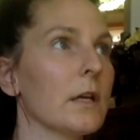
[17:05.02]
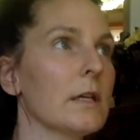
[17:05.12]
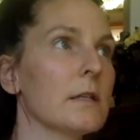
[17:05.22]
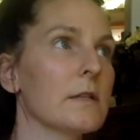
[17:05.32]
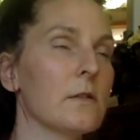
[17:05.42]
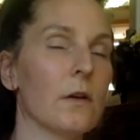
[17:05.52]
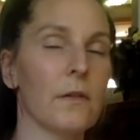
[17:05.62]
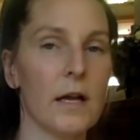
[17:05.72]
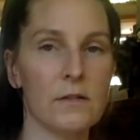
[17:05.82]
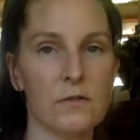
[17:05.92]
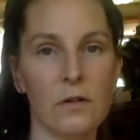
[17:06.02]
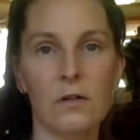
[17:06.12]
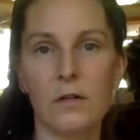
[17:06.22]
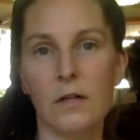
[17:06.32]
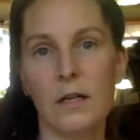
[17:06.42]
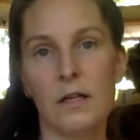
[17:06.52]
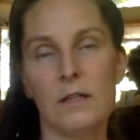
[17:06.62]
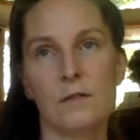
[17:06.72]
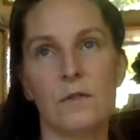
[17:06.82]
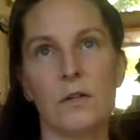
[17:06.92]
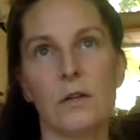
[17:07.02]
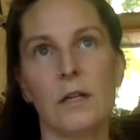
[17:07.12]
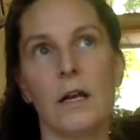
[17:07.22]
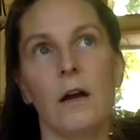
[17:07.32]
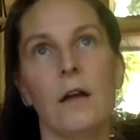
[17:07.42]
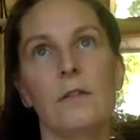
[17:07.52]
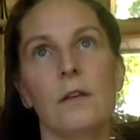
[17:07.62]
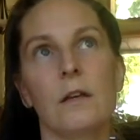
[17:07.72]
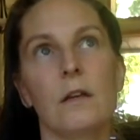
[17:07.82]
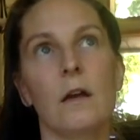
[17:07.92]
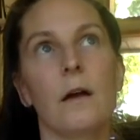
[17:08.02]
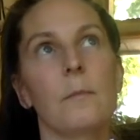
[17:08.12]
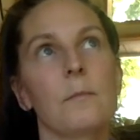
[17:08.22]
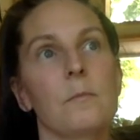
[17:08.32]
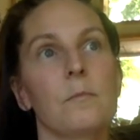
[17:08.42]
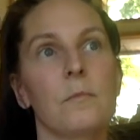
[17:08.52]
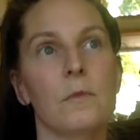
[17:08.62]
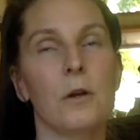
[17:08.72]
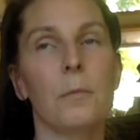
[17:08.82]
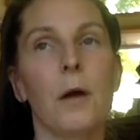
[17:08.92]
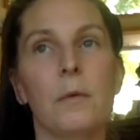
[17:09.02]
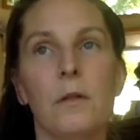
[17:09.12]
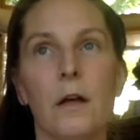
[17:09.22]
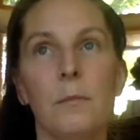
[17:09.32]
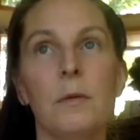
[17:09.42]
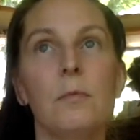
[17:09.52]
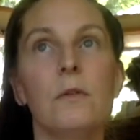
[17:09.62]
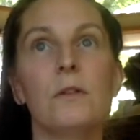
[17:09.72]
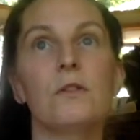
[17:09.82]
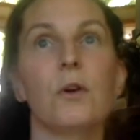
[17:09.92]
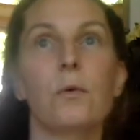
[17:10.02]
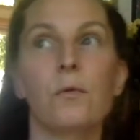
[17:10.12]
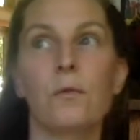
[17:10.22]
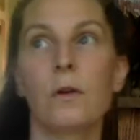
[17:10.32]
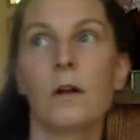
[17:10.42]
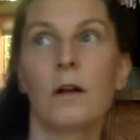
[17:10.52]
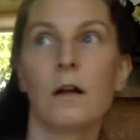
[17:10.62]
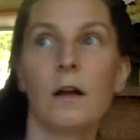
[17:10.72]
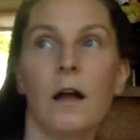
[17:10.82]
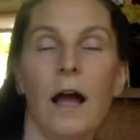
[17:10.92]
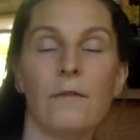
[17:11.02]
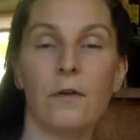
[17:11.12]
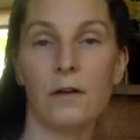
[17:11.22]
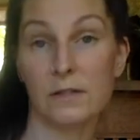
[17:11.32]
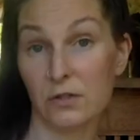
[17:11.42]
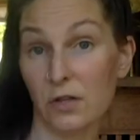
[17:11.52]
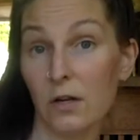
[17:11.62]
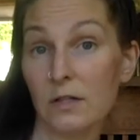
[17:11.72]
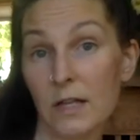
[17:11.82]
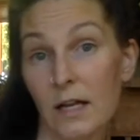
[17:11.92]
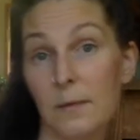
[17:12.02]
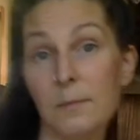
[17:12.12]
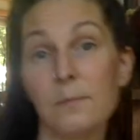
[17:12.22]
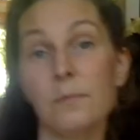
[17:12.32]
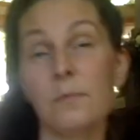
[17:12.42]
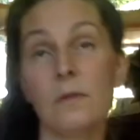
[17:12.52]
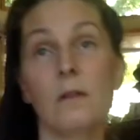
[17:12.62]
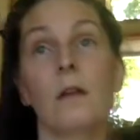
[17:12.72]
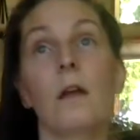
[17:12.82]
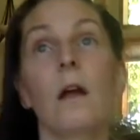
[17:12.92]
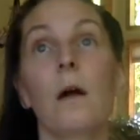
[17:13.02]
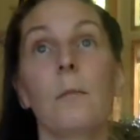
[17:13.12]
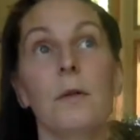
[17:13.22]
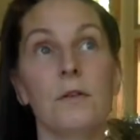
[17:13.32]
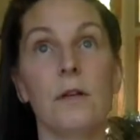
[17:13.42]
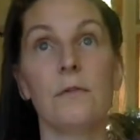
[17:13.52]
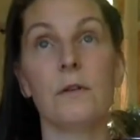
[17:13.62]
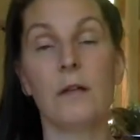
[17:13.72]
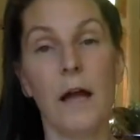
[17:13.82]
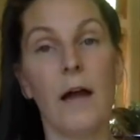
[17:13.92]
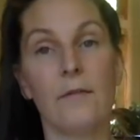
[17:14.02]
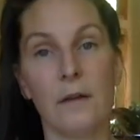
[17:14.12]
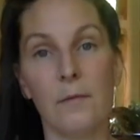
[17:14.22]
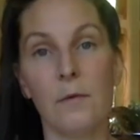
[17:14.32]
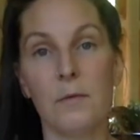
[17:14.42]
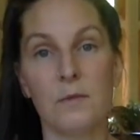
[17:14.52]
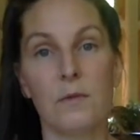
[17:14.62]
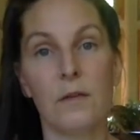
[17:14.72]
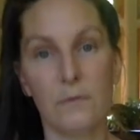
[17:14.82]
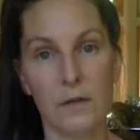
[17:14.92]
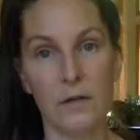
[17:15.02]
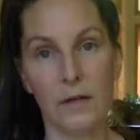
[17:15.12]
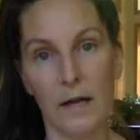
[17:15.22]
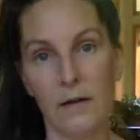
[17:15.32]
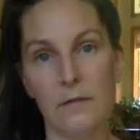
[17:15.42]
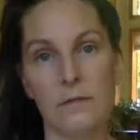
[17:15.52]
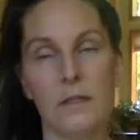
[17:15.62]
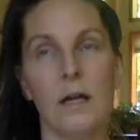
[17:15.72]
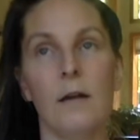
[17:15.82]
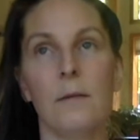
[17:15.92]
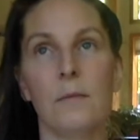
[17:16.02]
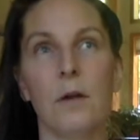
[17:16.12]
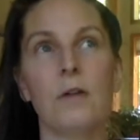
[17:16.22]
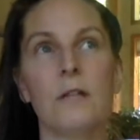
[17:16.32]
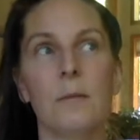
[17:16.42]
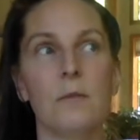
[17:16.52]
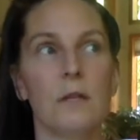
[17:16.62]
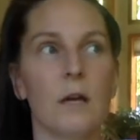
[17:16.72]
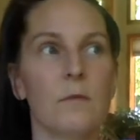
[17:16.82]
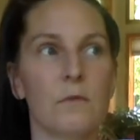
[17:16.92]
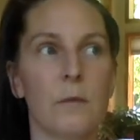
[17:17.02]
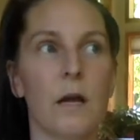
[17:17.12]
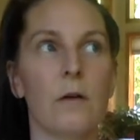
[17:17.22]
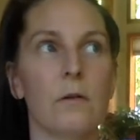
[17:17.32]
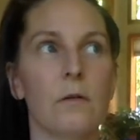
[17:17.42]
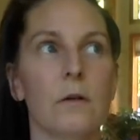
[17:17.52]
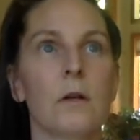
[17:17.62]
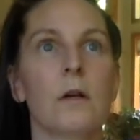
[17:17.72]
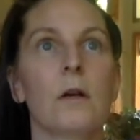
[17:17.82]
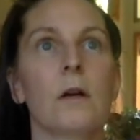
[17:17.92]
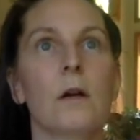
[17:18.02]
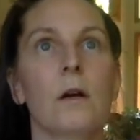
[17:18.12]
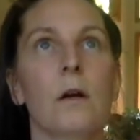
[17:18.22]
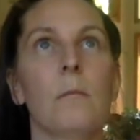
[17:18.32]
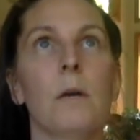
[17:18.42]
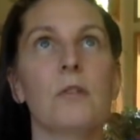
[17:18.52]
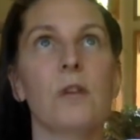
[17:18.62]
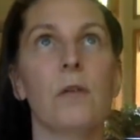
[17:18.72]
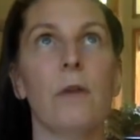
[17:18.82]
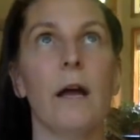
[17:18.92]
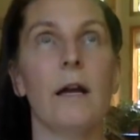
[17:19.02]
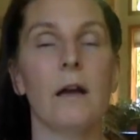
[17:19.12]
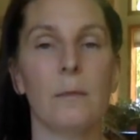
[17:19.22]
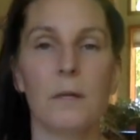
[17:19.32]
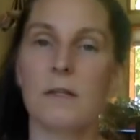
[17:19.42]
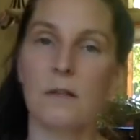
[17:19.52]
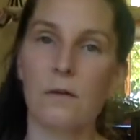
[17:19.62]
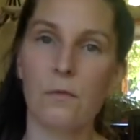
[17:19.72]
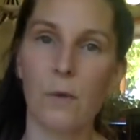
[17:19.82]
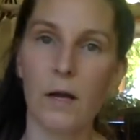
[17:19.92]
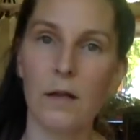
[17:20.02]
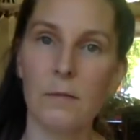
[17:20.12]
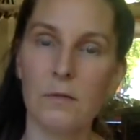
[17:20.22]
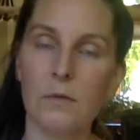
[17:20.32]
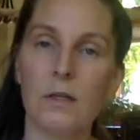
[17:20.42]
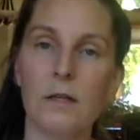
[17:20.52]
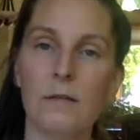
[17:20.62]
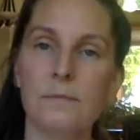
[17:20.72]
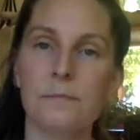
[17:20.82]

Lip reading: is that struggle and is figuring it out. I think there are probably a lot of people that don't have such a hard time, but they're definitely going to have moments where they figure it out. The hard time really comes from how much I rag on myself while I'm doing it,